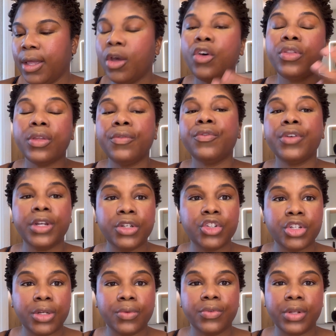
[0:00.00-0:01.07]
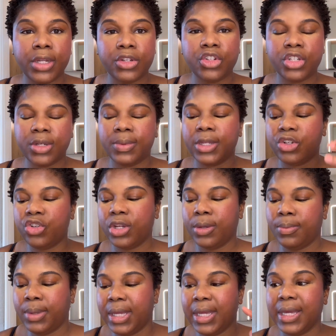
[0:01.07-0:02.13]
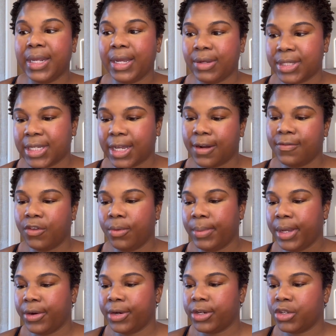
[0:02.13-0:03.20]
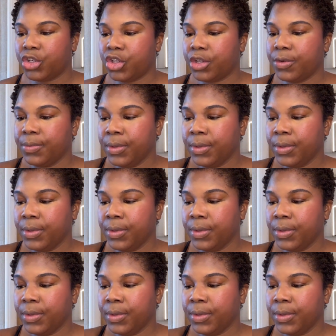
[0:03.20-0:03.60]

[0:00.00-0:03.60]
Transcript: healthy friendship relationship that you can be in outside of your marriage